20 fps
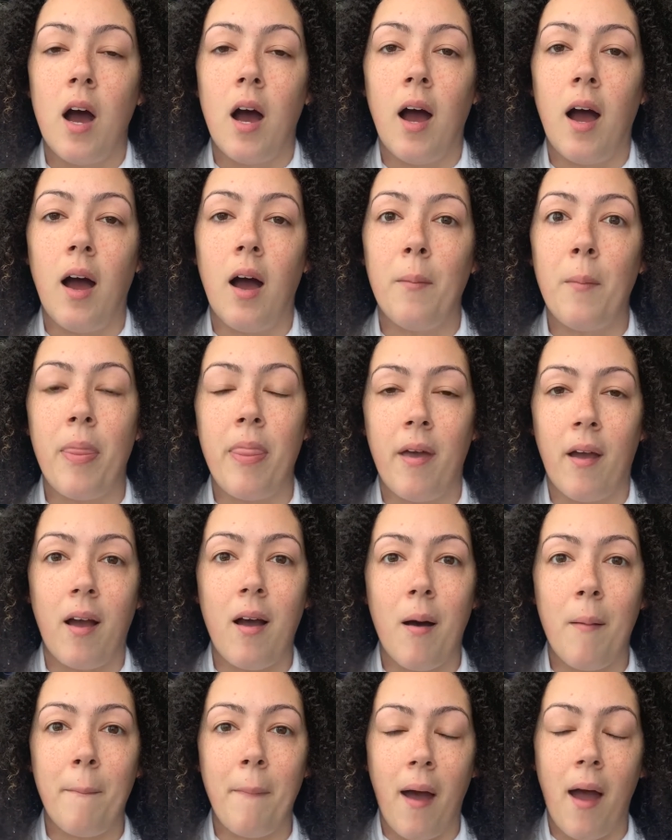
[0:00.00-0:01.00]
and then
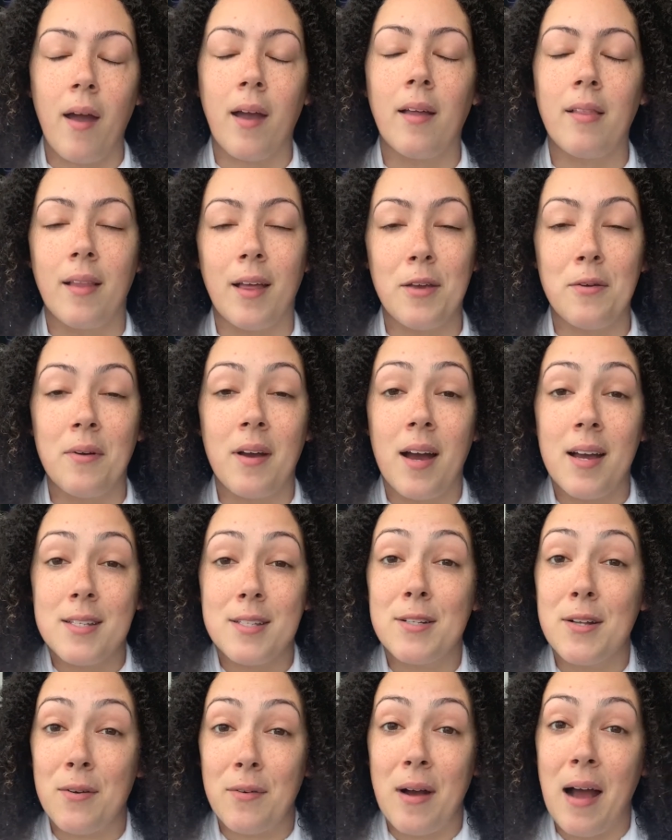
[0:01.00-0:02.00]
come back and let you guys
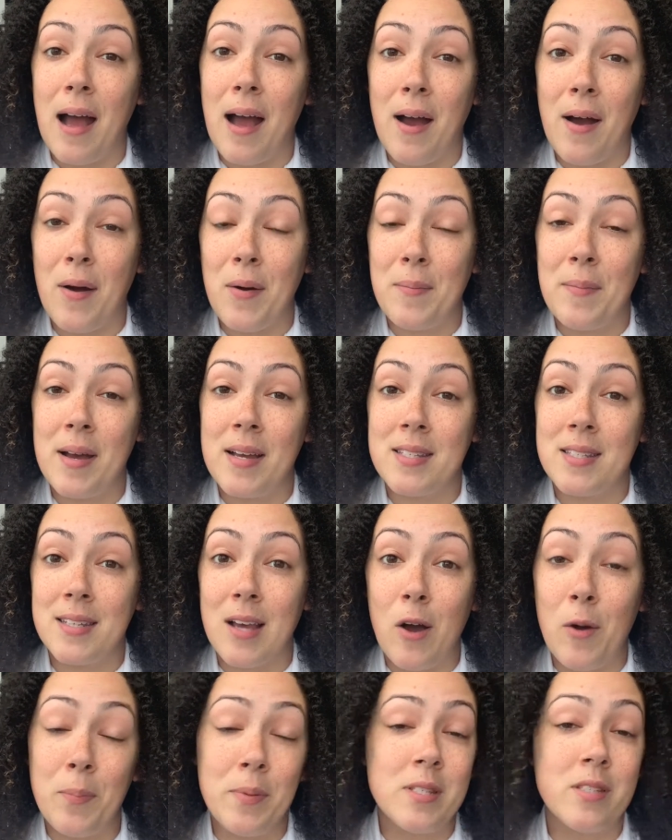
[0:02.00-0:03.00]
know how my
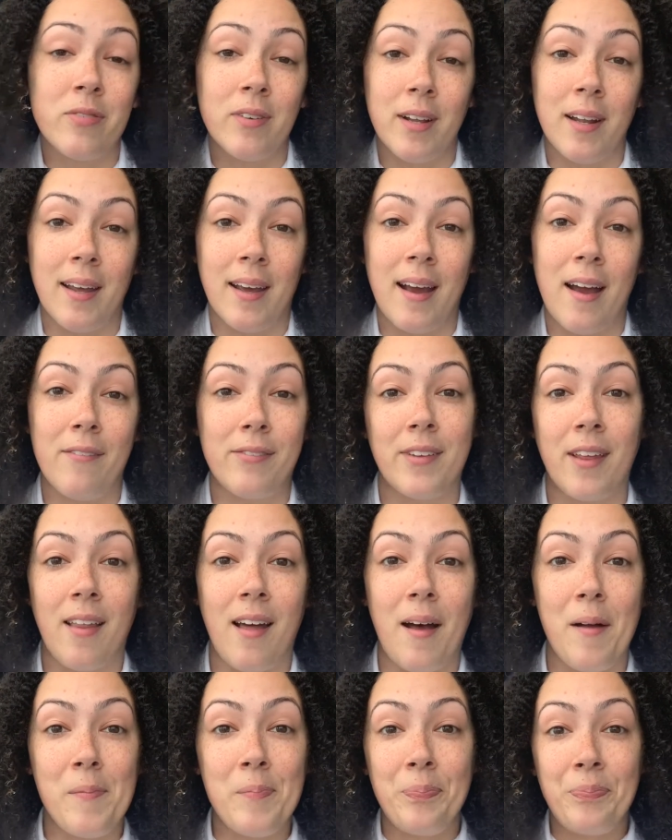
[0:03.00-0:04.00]
scalp is feeling after
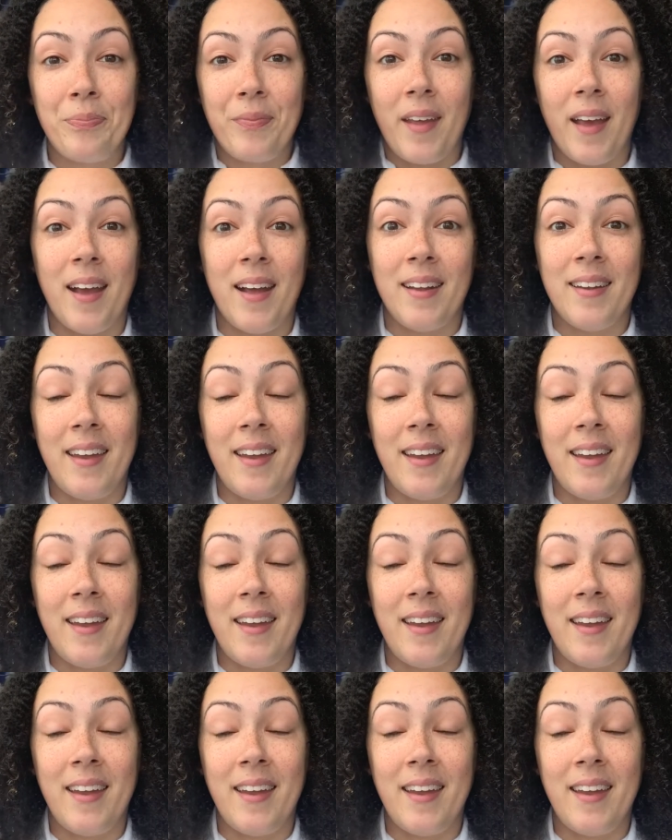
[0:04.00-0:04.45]
that. And